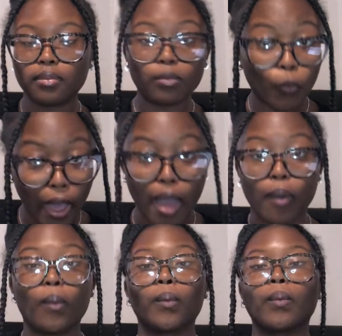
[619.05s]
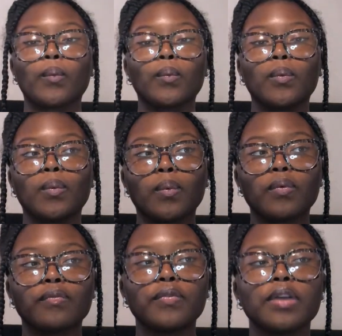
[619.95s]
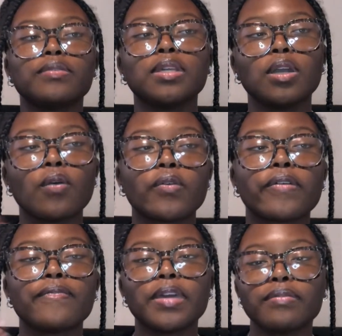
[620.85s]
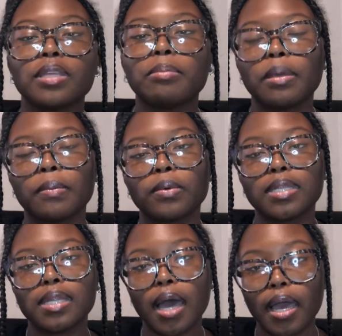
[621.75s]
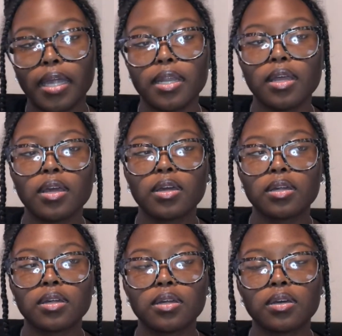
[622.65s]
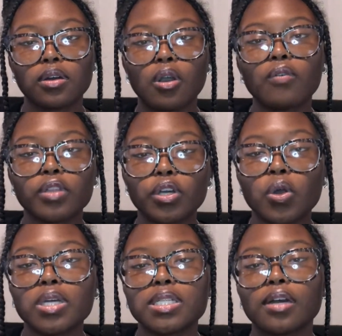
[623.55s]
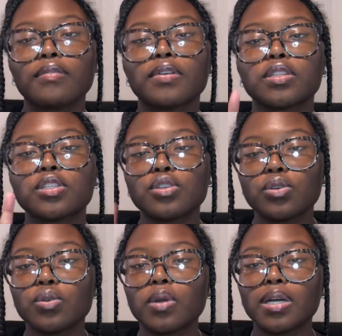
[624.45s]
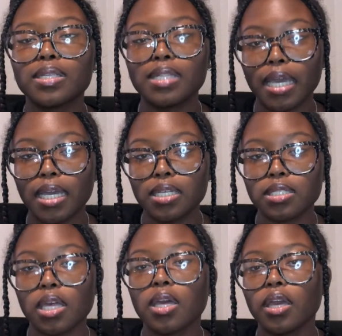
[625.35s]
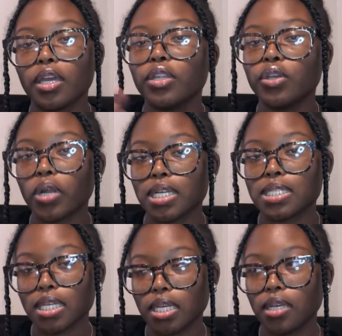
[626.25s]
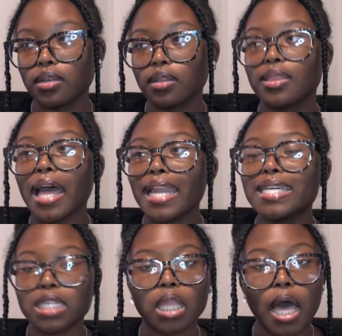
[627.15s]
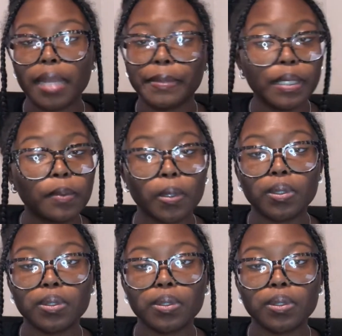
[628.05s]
Wow. Over 50 people died over the course of 2 days in New York City. That is a lot of people.